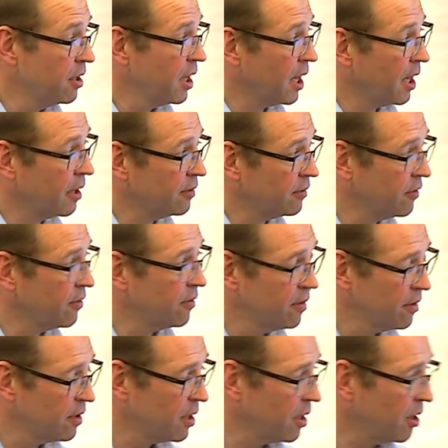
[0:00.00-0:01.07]
and
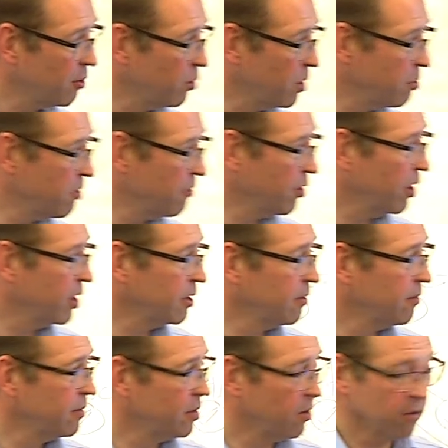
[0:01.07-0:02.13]
uh, we provide
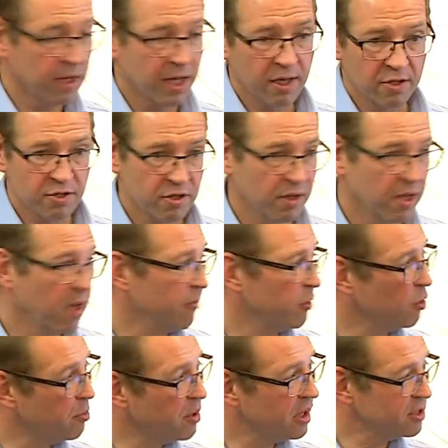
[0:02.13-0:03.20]
non-negligent cover
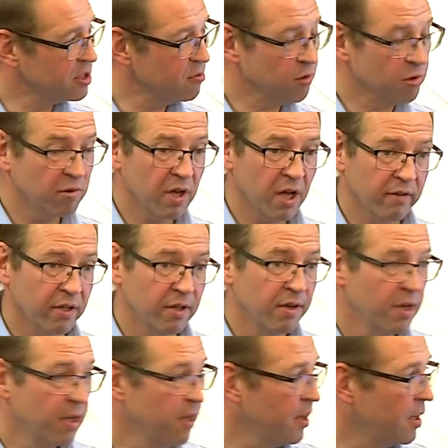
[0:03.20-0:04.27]
or party wall cover
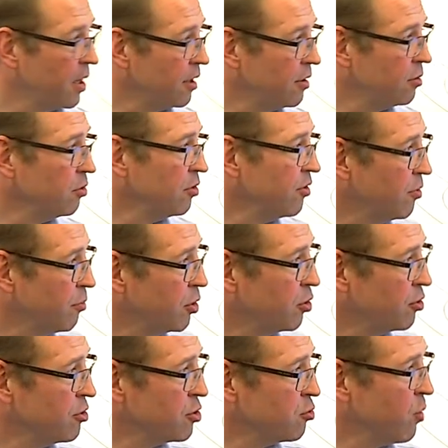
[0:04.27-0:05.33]
uh, north of the
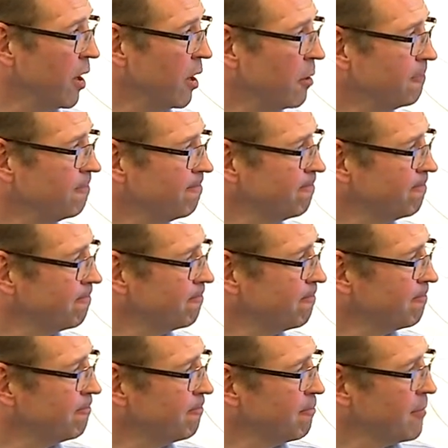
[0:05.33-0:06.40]
border as well.
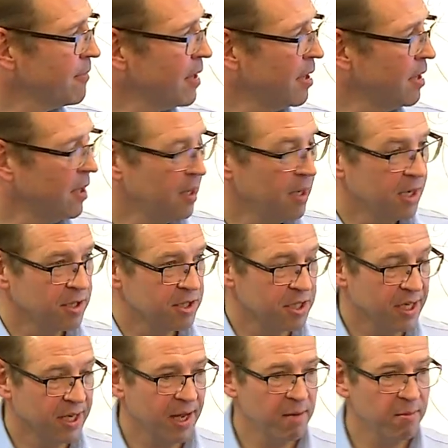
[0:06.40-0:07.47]
It's an
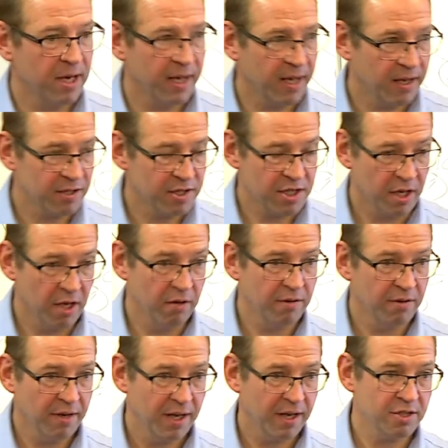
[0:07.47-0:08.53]
enabling act, so
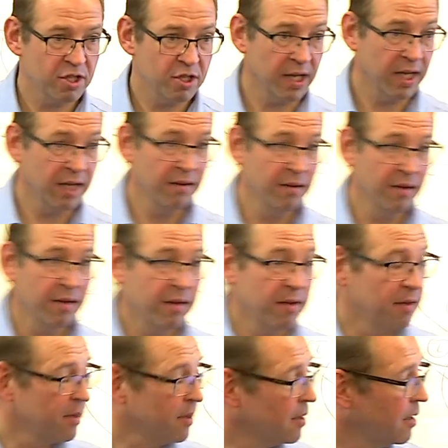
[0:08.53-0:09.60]
actually
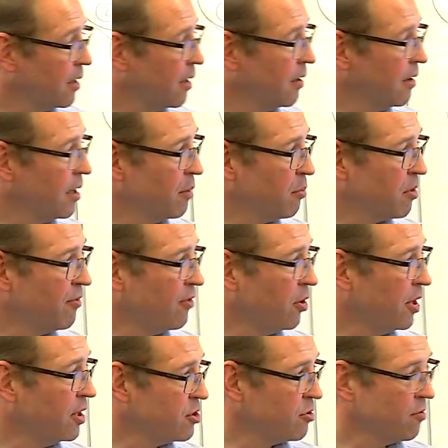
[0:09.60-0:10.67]
uh, it
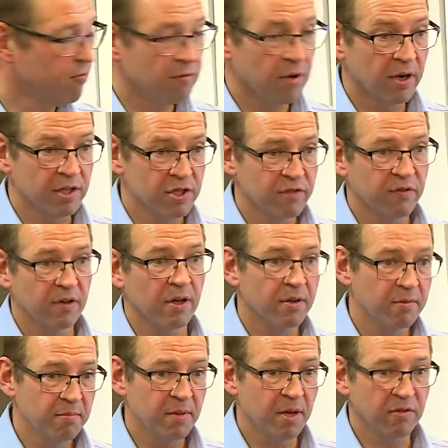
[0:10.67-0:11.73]
provides rights for
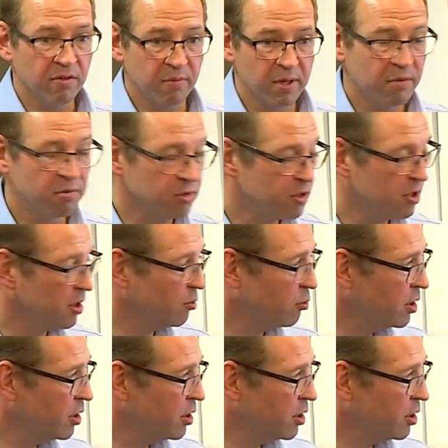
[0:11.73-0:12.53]
both the people doing the